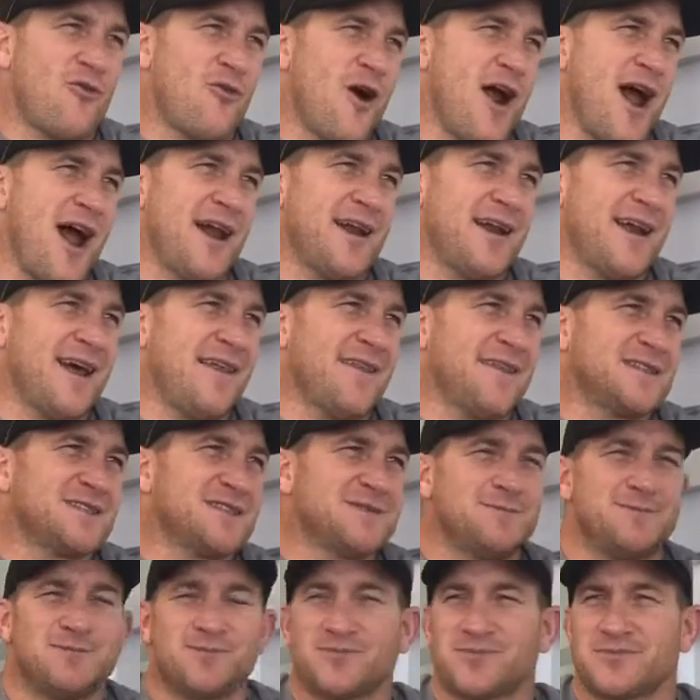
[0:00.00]
ground out
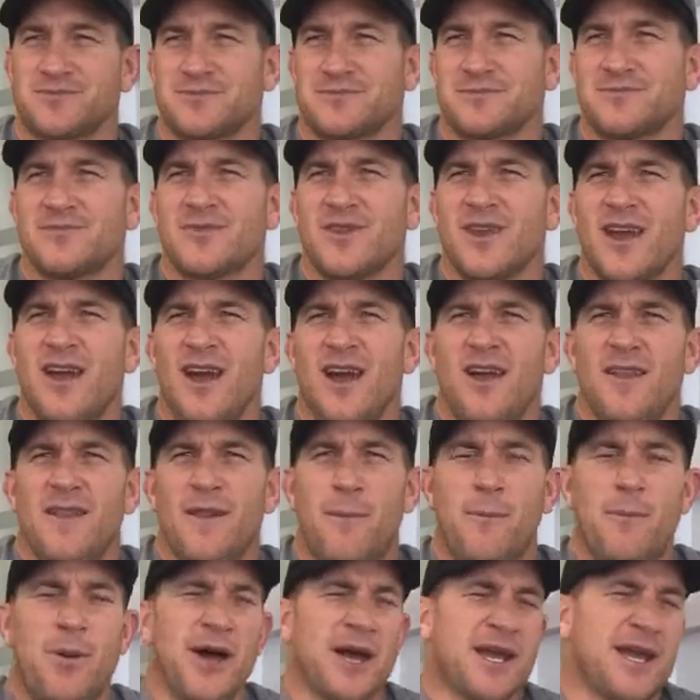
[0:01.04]
this,
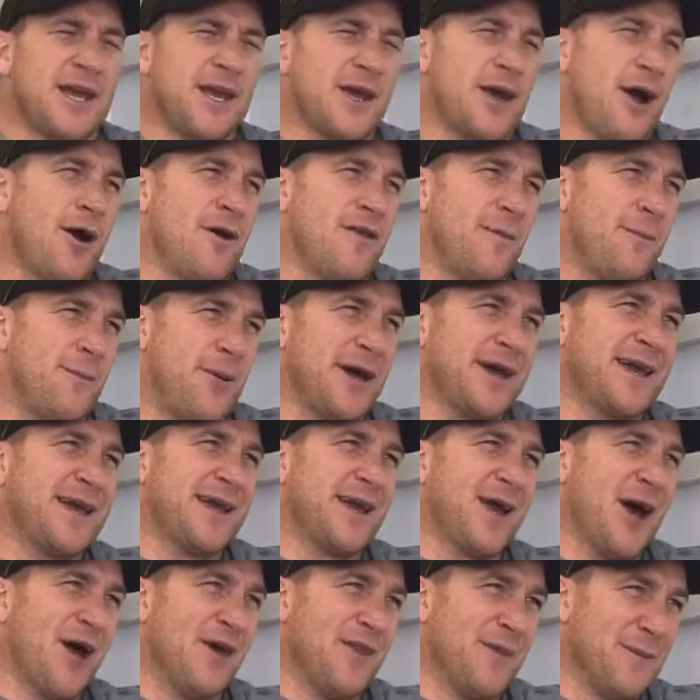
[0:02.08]
the pick and go,
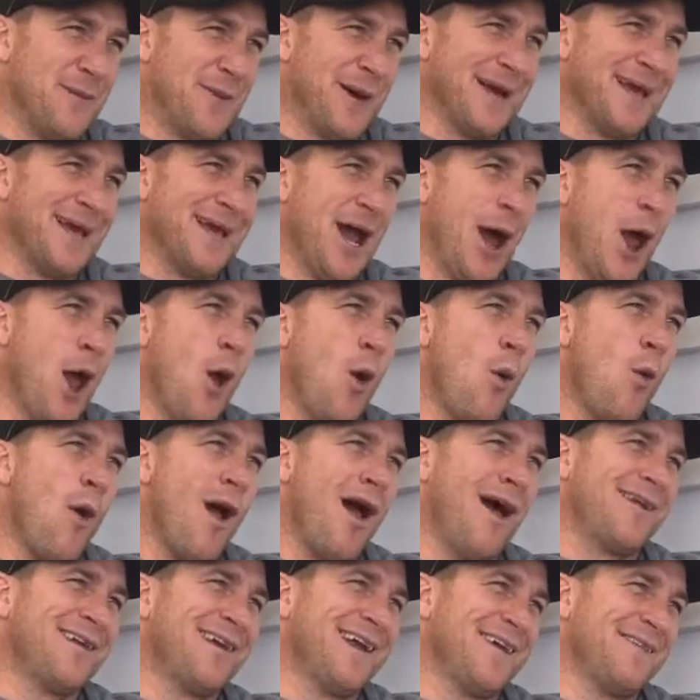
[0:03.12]

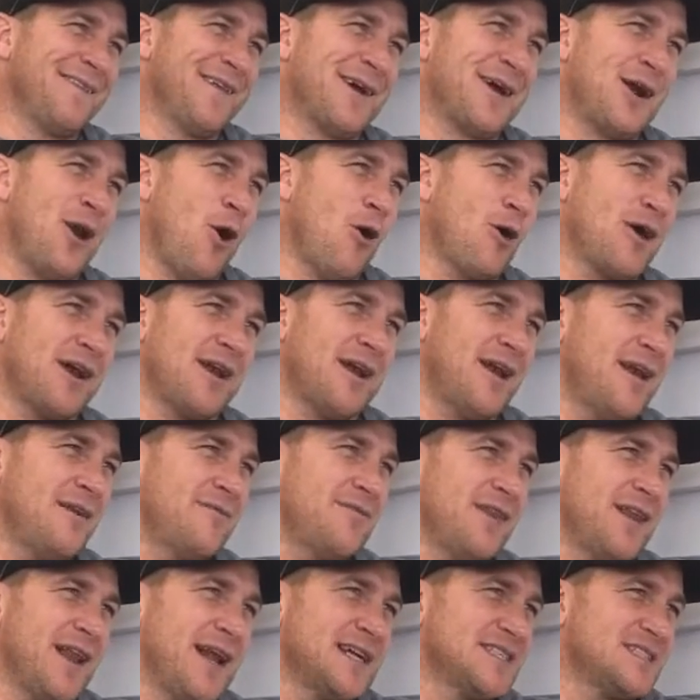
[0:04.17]
wound down the clock,
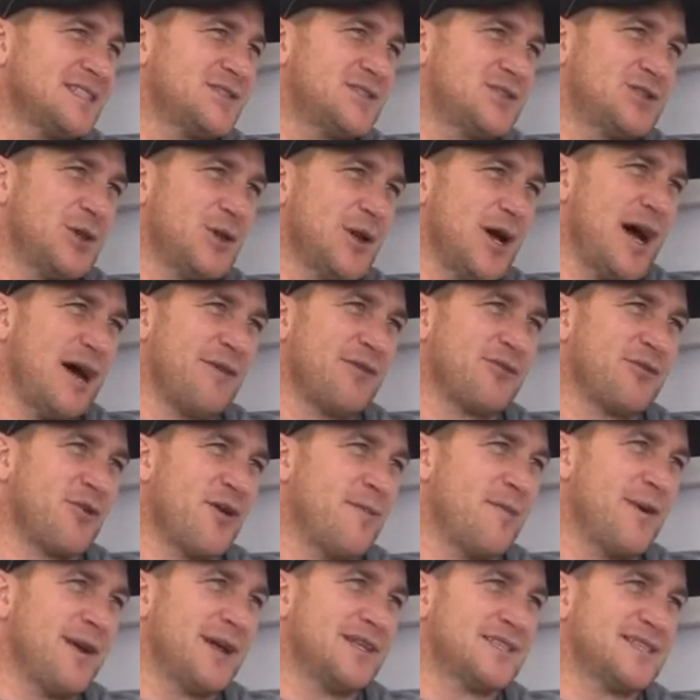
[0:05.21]
and for the last
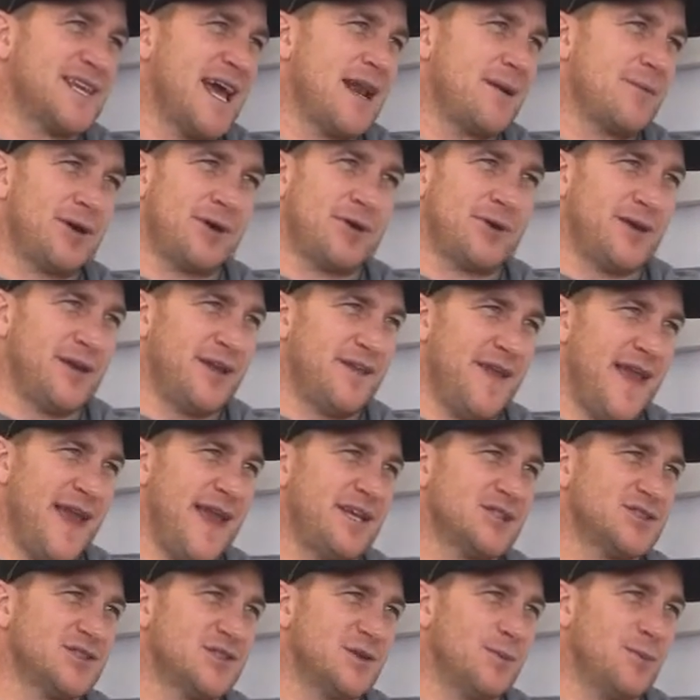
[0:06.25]
2.5-3 minutes, Canterbury couldn't get their
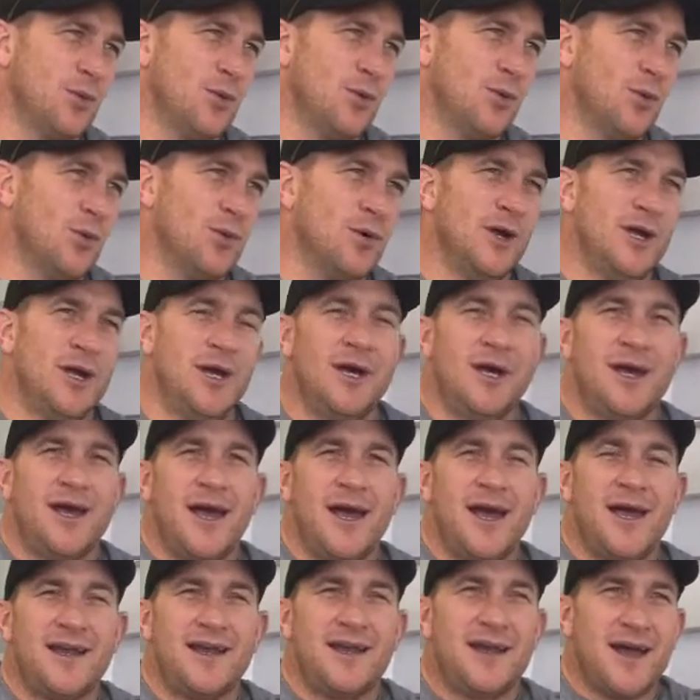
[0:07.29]
hands on the ball,
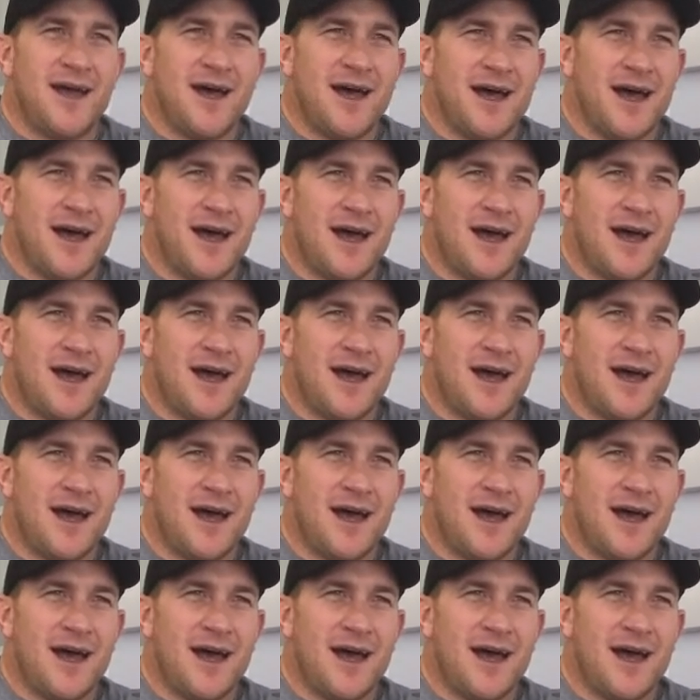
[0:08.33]
and